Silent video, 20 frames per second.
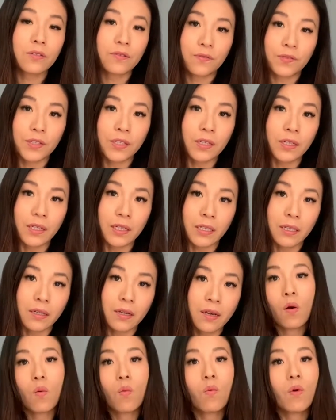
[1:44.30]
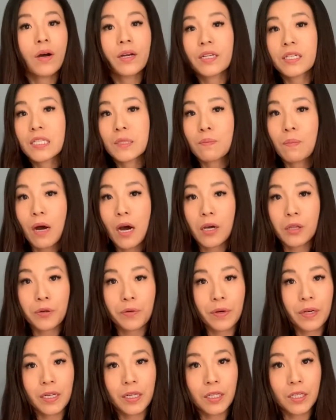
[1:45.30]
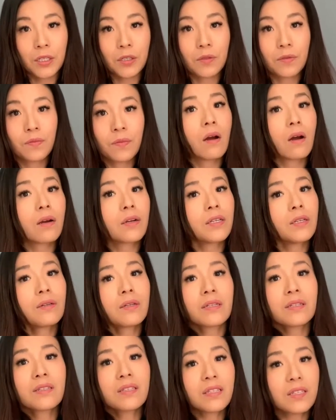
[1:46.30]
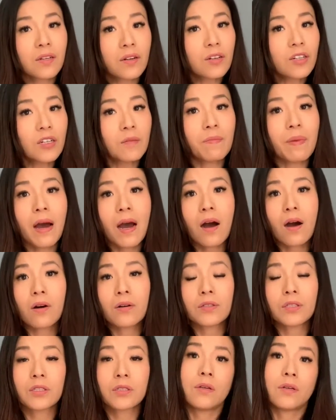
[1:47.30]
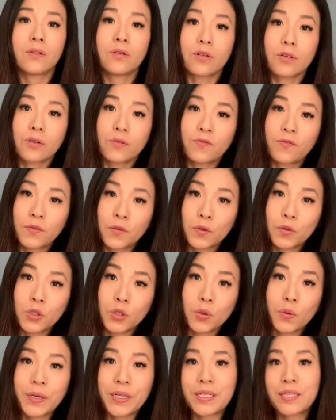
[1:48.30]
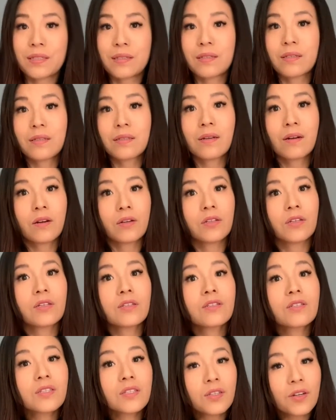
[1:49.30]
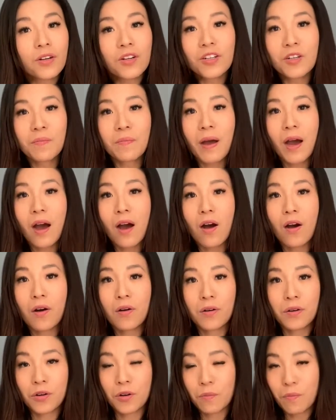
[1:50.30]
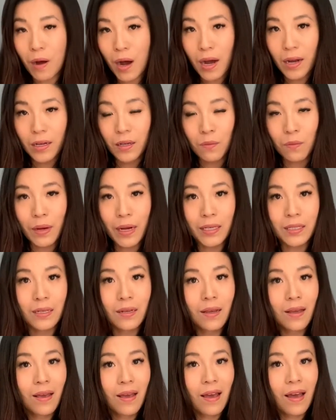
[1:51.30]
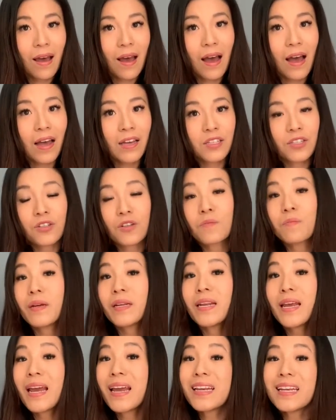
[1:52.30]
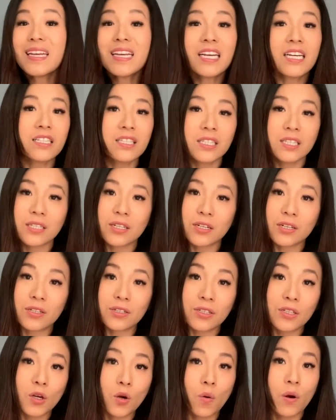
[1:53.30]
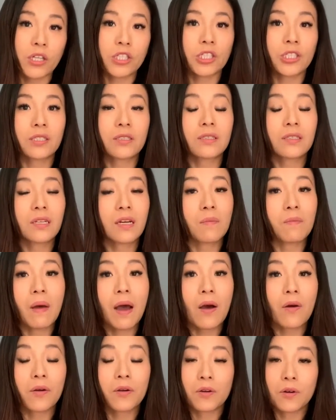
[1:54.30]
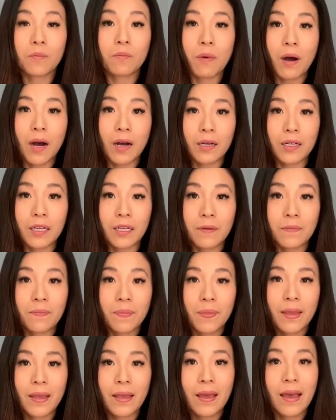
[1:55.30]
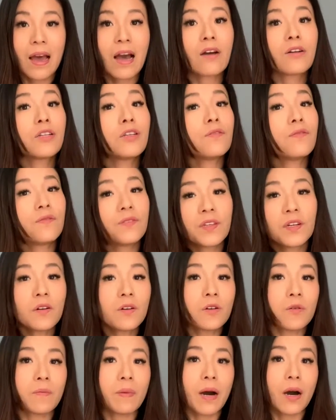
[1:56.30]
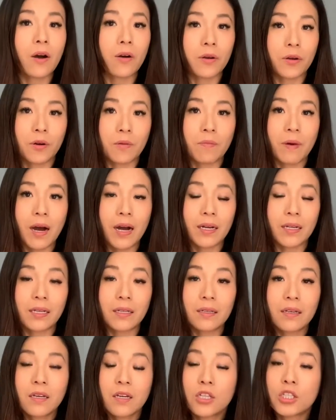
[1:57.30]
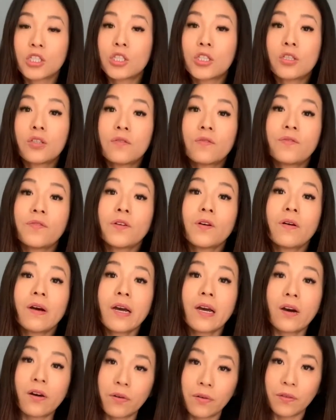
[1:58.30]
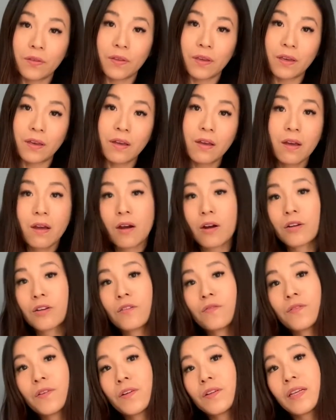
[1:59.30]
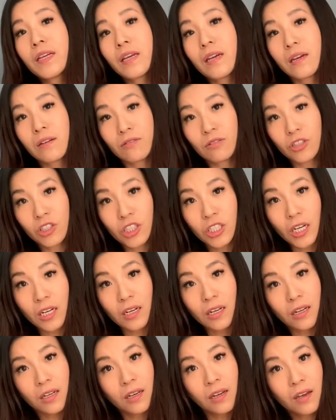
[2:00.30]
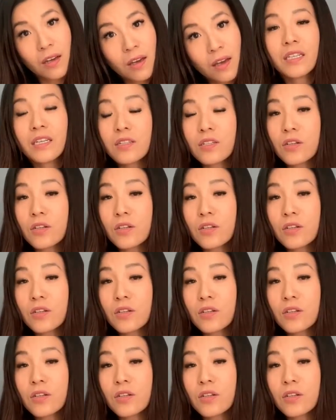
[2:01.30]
feeling? What is bothering you? Are you concerned about your food choices? Are you concerned about your body weight? Has there been any concerns or questions about your body? How do you feel about your body? Do you feel healthy? Are you feeling energetic? These